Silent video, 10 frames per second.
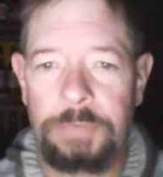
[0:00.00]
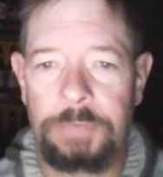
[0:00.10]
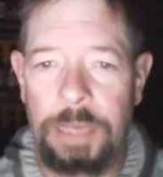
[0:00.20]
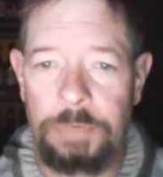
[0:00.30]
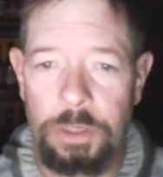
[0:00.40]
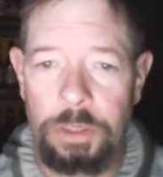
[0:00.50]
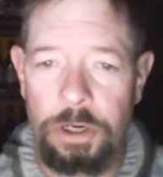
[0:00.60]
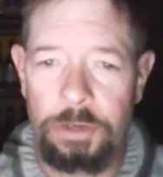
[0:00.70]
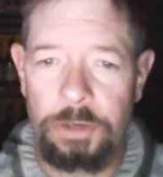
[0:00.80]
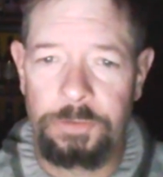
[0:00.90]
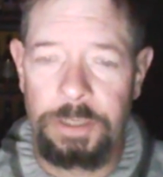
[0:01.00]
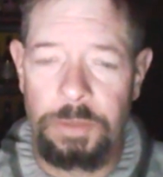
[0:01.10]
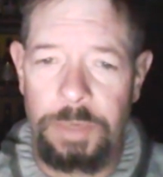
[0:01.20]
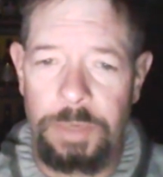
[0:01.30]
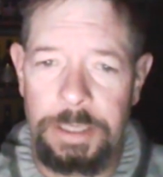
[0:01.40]
out of a courtesy in
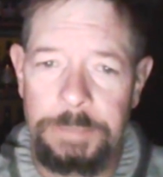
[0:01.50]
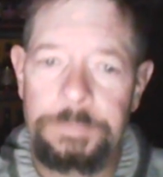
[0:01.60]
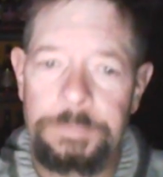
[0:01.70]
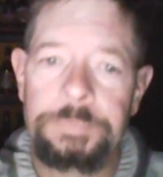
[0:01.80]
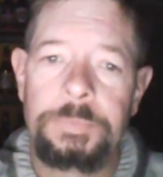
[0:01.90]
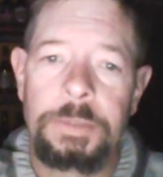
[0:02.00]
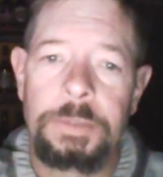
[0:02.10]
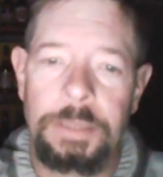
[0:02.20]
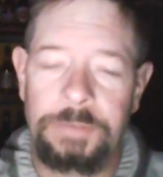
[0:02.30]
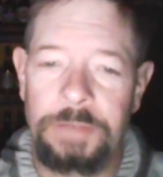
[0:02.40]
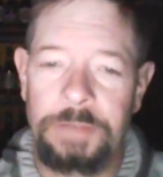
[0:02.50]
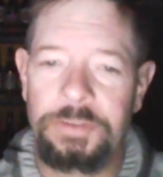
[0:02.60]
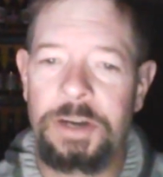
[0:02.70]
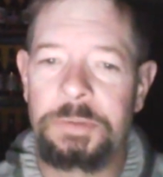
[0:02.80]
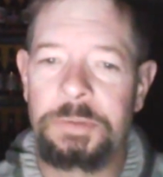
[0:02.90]
a way. That sounds
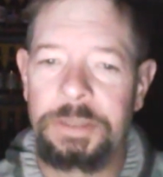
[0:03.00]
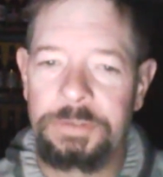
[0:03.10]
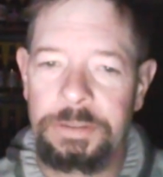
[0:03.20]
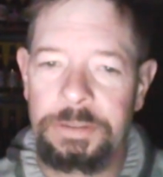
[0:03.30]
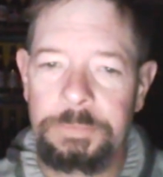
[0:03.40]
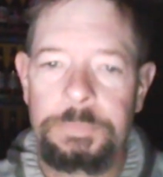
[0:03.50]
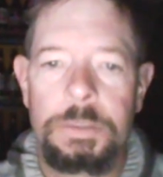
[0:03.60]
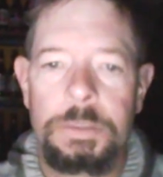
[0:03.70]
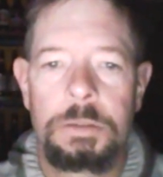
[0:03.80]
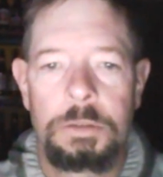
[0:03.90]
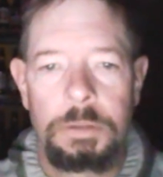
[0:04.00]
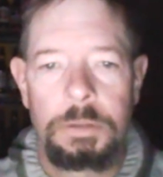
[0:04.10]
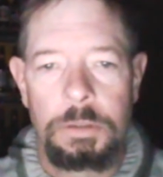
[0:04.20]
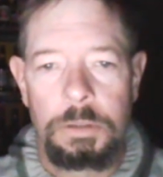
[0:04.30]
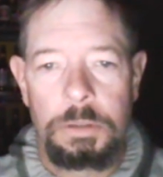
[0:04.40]
terrible, doesn't it?
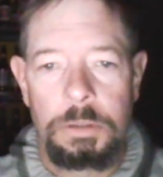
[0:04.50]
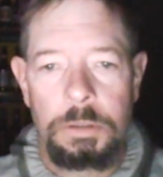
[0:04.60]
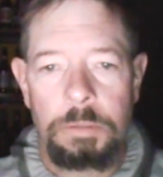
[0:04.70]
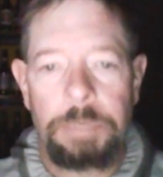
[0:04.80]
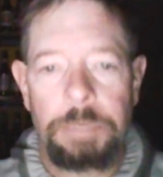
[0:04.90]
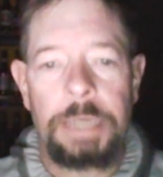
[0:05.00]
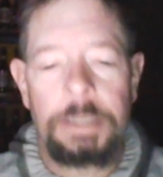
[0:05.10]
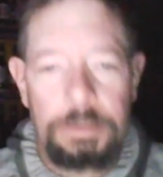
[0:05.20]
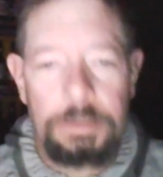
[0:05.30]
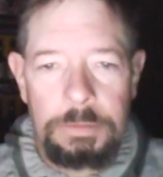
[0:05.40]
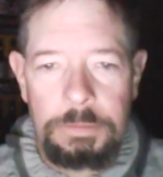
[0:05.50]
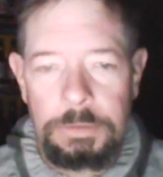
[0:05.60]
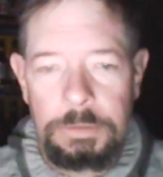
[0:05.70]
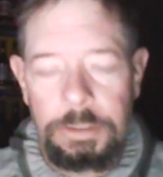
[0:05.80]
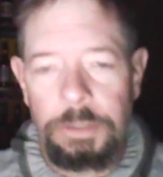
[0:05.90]
But
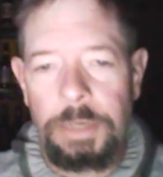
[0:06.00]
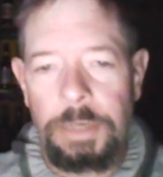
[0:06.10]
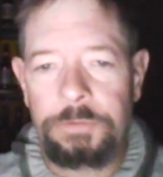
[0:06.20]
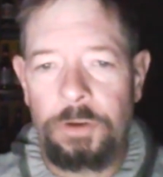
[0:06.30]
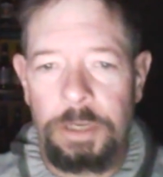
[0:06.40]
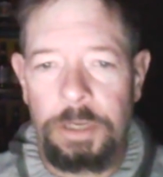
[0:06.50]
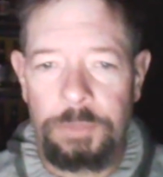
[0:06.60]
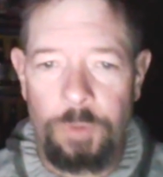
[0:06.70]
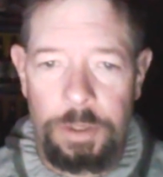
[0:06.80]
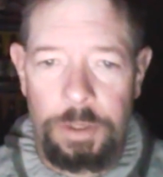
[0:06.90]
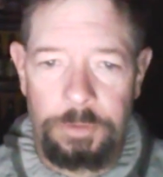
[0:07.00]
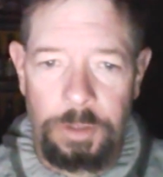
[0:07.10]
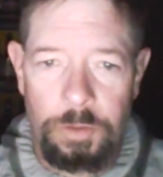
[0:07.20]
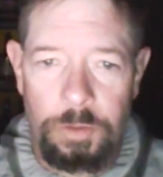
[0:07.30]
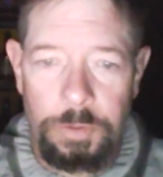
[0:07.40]
you know, I started it four years
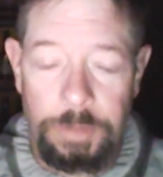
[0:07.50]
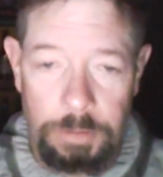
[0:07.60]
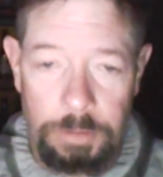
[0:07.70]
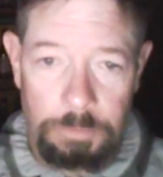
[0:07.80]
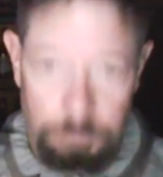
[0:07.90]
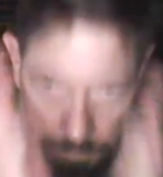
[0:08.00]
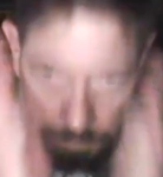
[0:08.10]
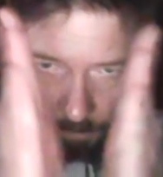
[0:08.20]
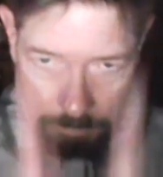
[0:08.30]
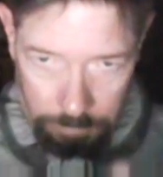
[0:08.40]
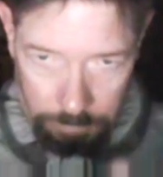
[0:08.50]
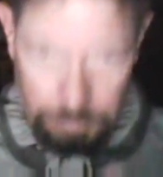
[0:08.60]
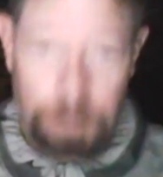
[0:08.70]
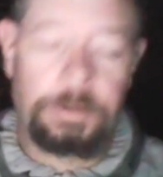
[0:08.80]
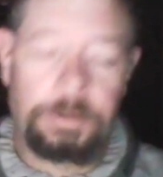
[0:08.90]
ago with the
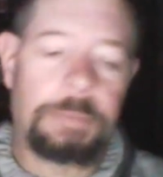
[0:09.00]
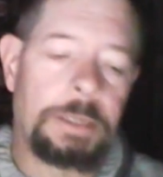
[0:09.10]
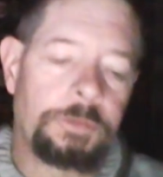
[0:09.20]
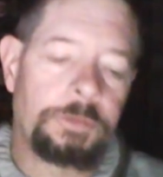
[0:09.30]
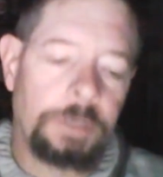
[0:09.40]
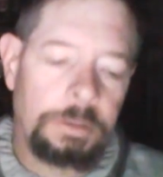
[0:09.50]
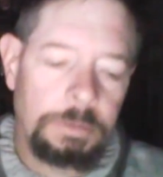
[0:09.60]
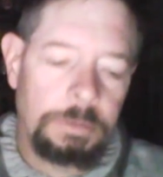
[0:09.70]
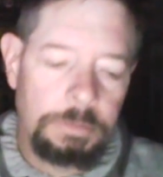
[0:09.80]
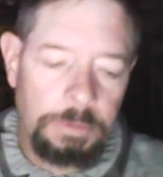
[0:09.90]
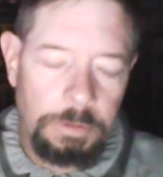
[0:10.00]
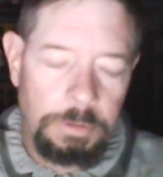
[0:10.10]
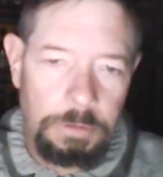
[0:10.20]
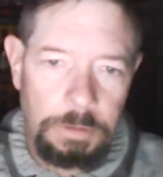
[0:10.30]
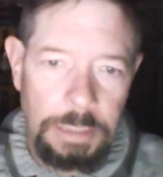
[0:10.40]
examination
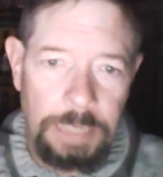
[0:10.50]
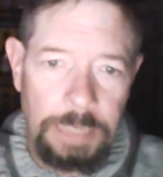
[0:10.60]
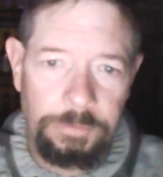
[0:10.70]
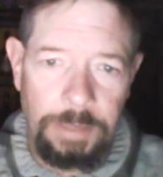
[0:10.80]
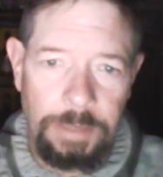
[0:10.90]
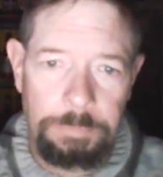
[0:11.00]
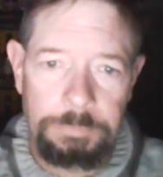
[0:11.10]
concept,